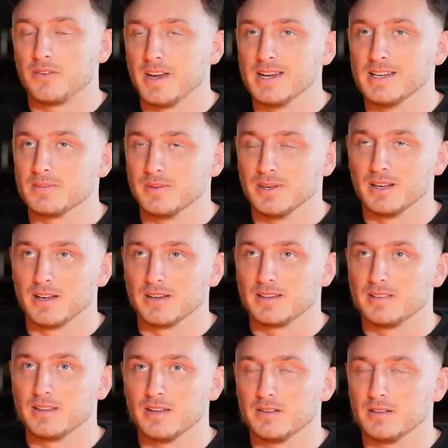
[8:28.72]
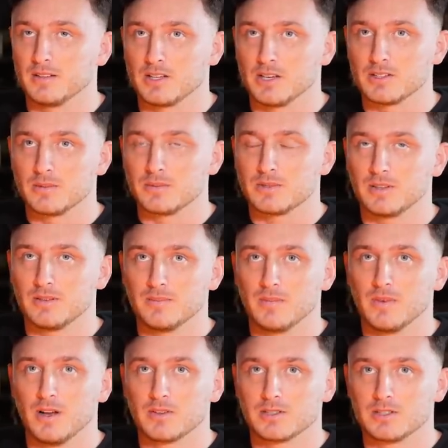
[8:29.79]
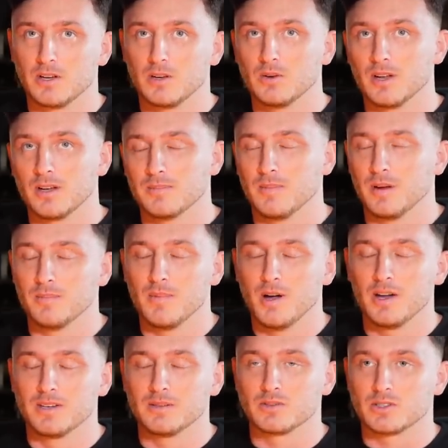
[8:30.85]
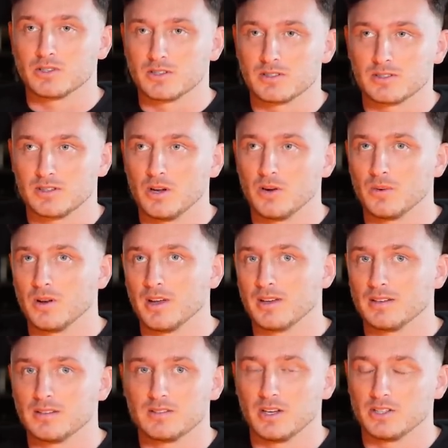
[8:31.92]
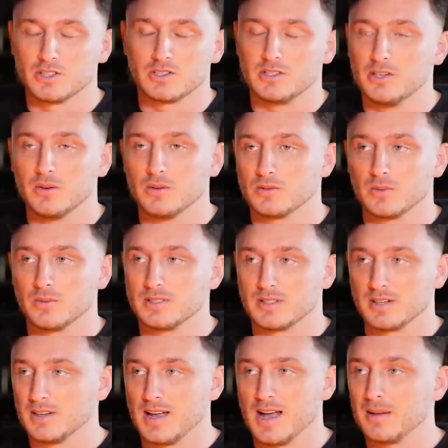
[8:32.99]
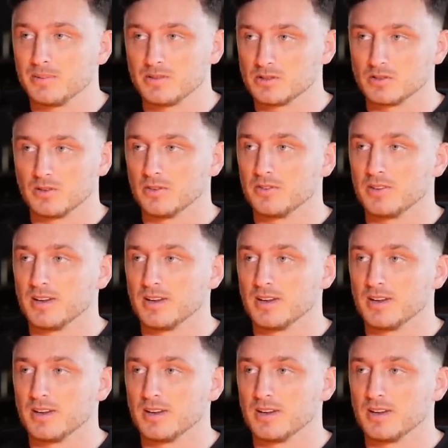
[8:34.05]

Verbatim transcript: phase me like that because I'm. I was so like my mind was just so like I just knew it was always going to happen, sort of